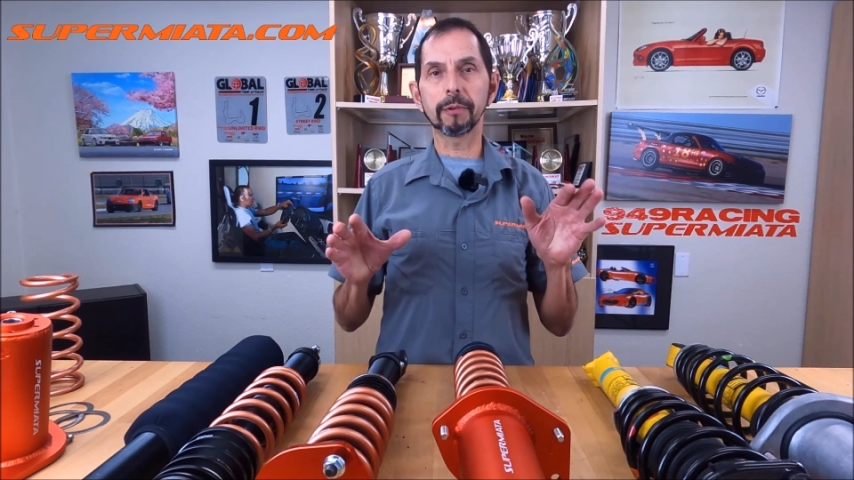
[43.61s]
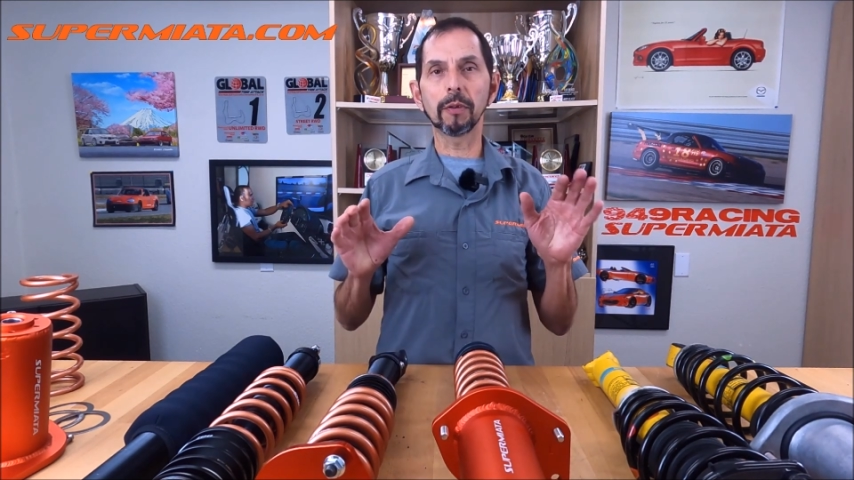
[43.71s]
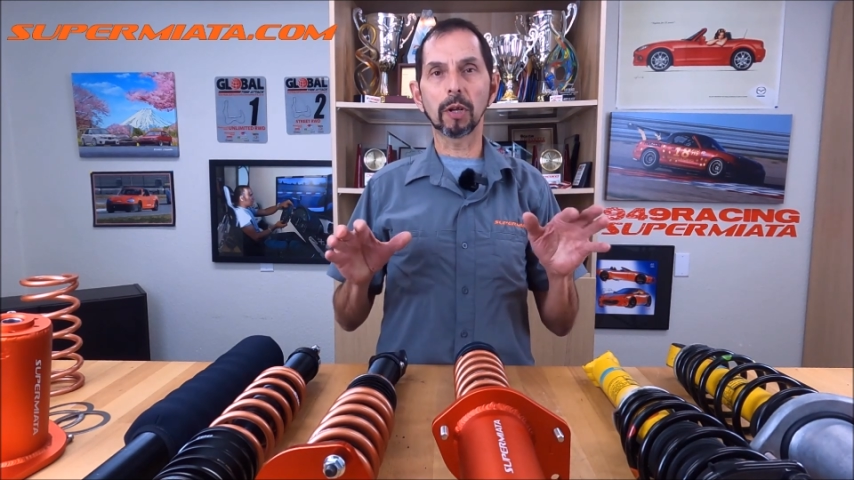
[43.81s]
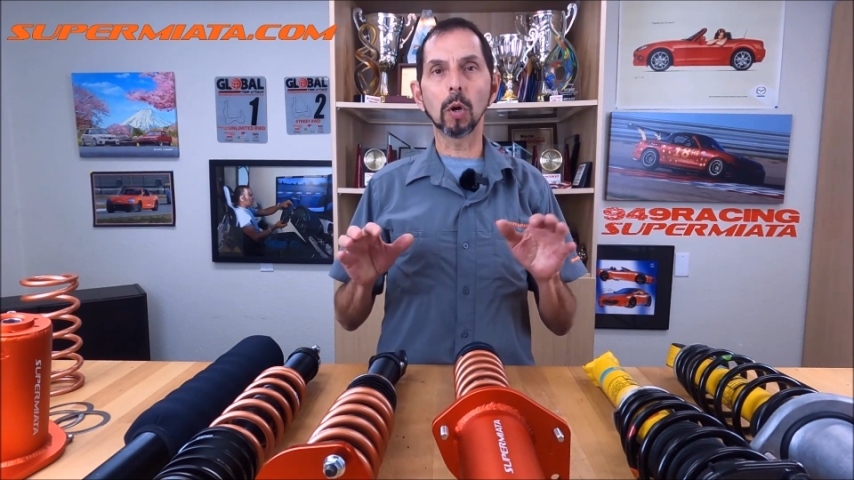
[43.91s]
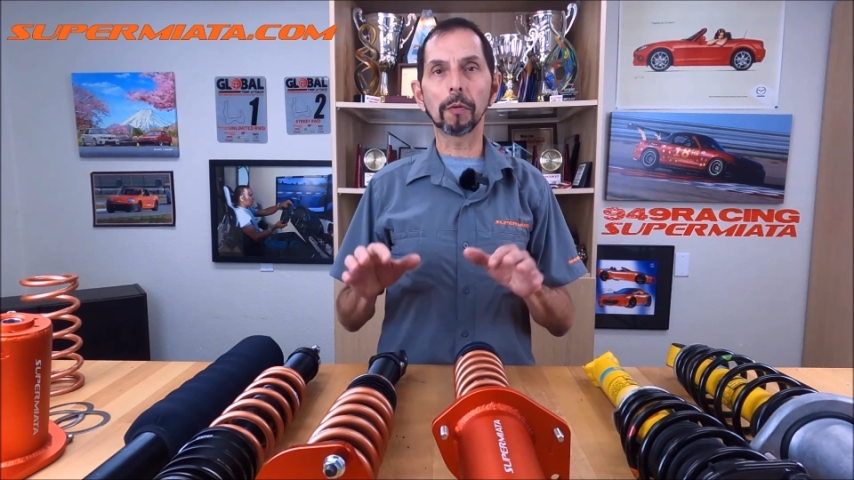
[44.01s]

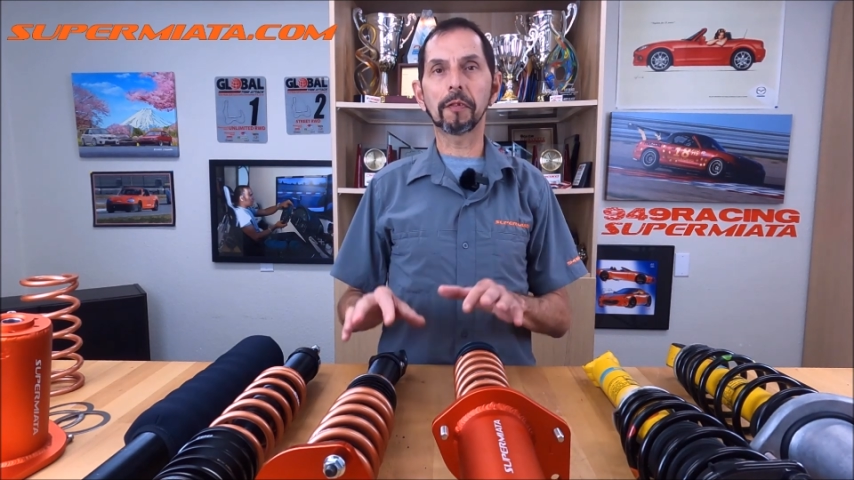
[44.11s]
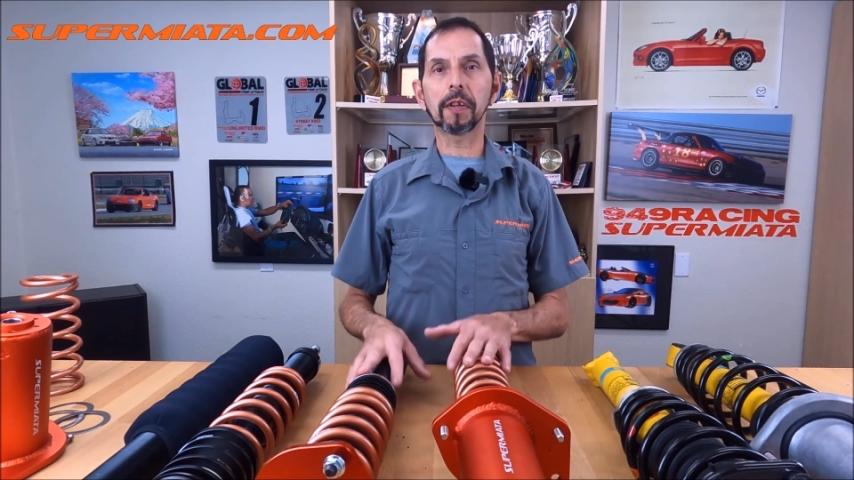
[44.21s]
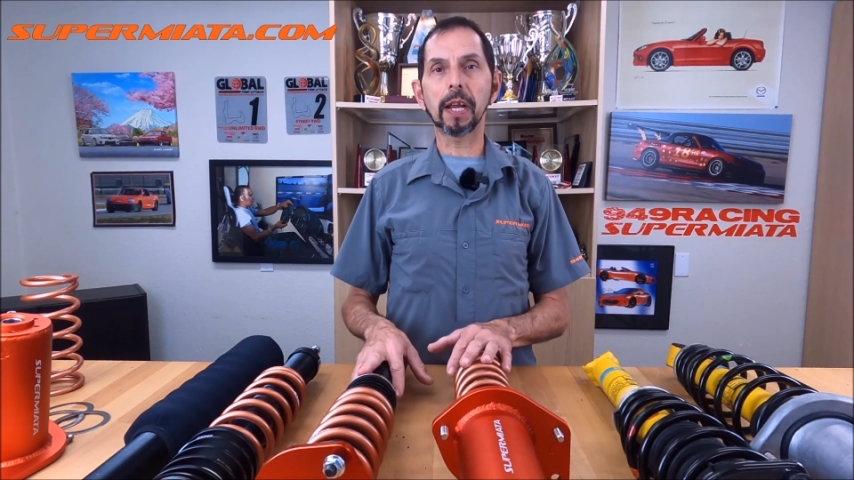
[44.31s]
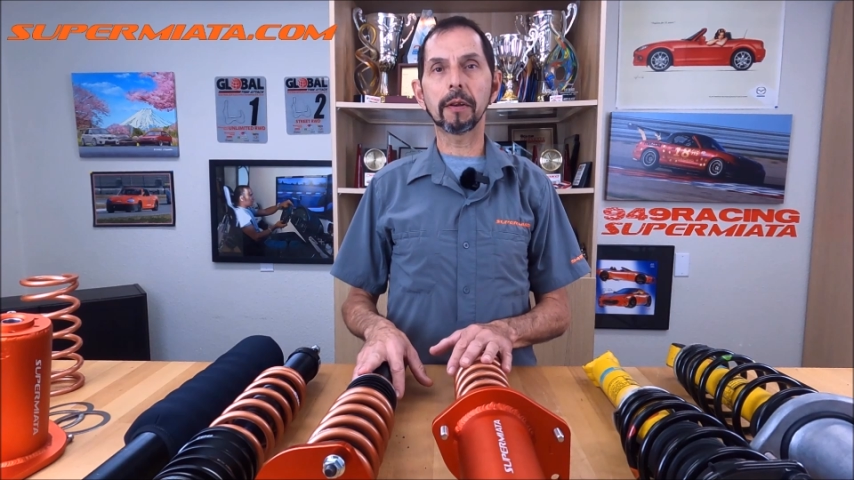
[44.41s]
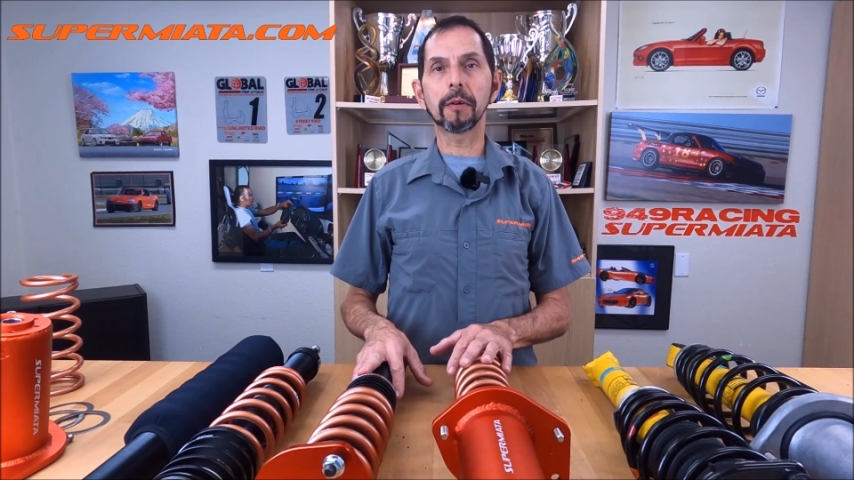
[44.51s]
the gold
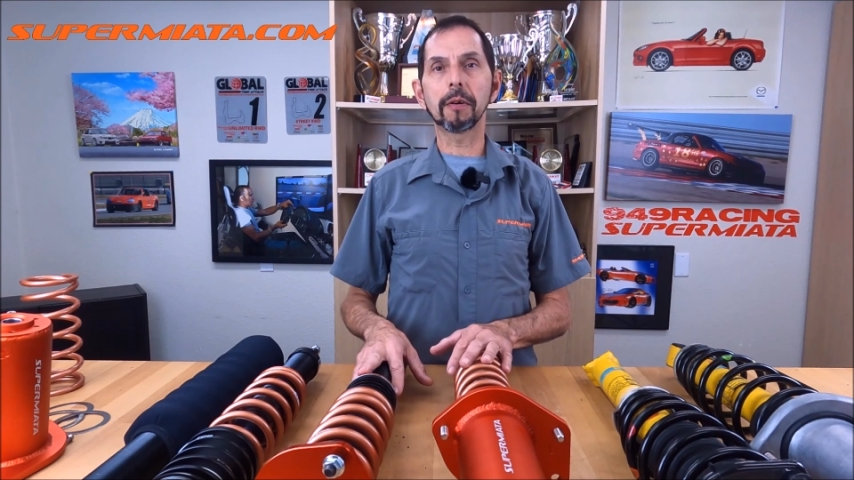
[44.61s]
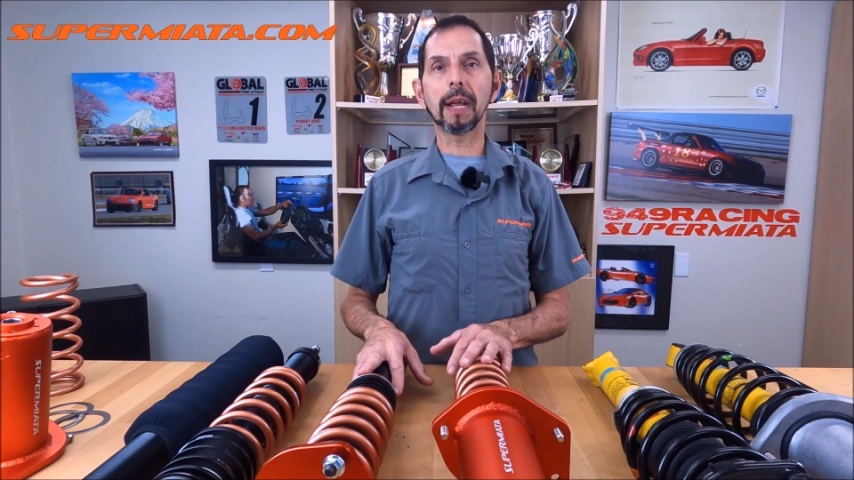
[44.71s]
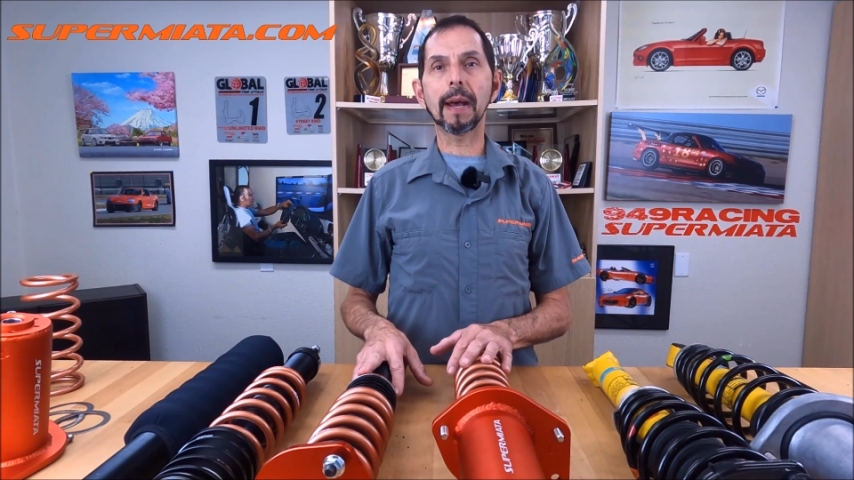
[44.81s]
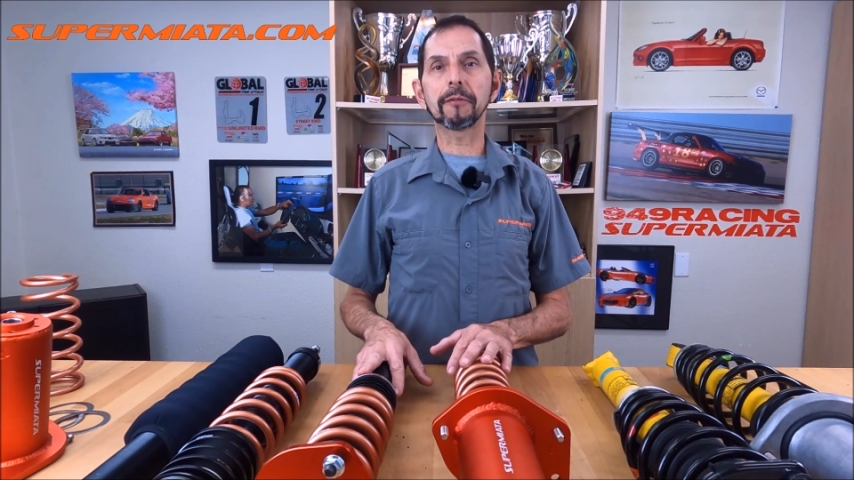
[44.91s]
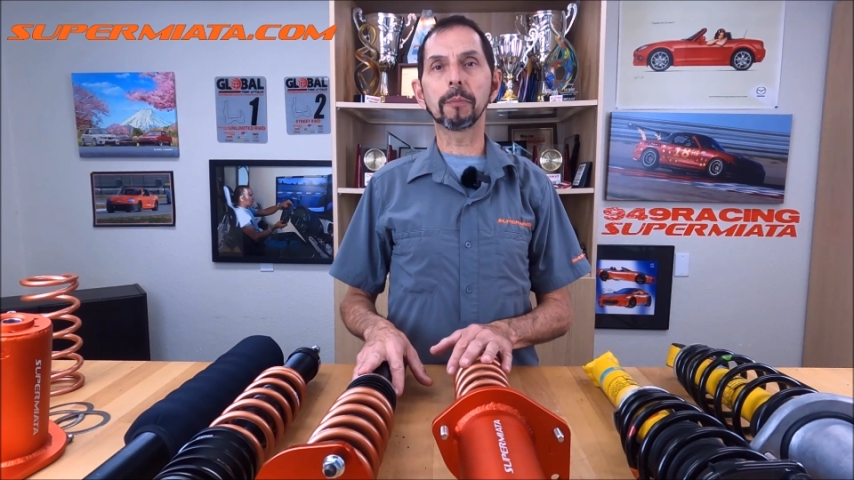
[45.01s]
standard
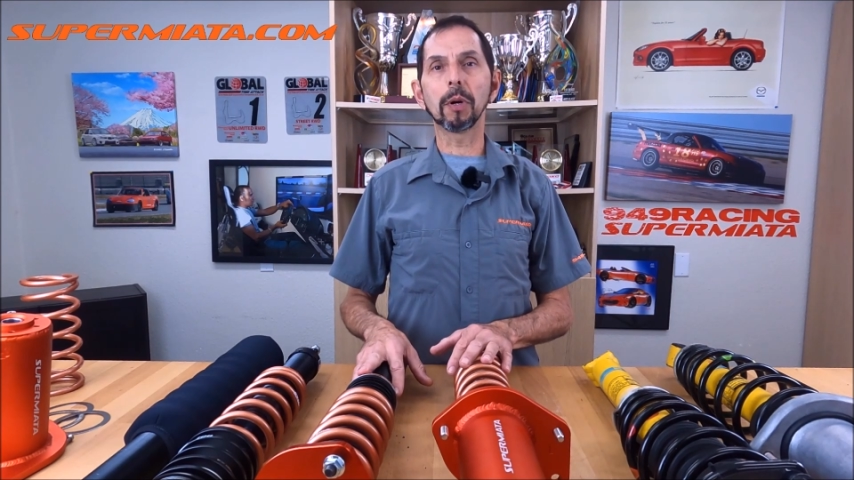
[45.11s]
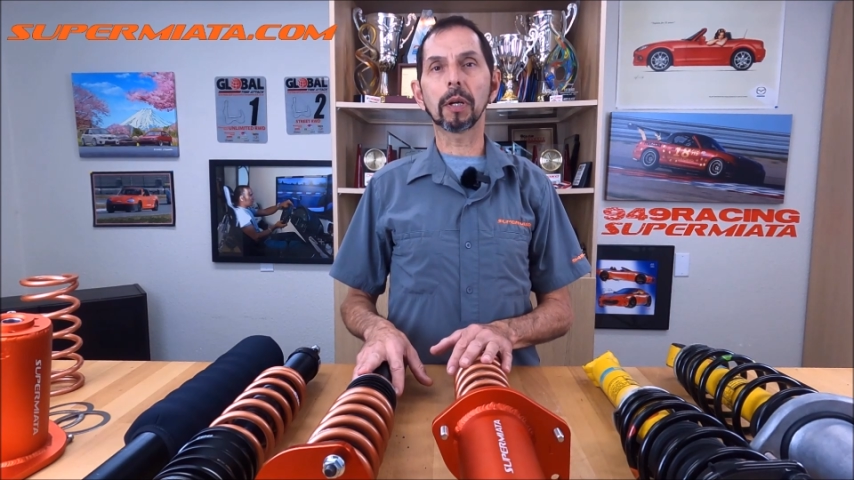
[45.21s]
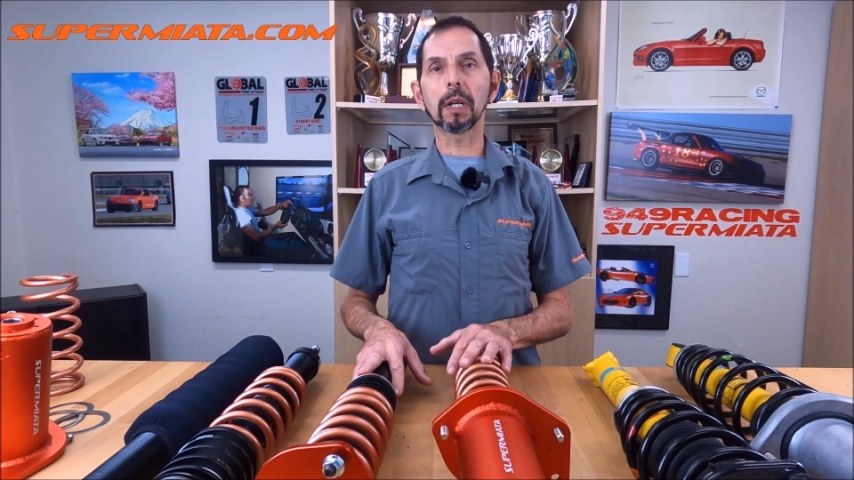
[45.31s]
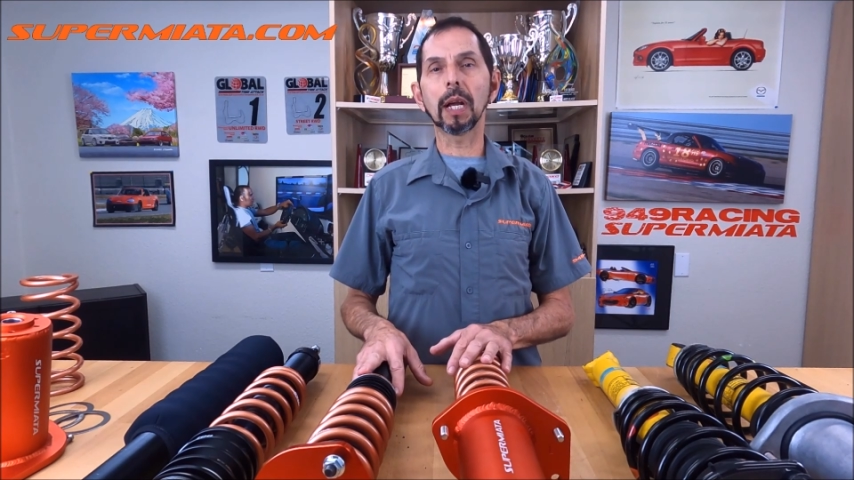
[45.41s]
aftermarket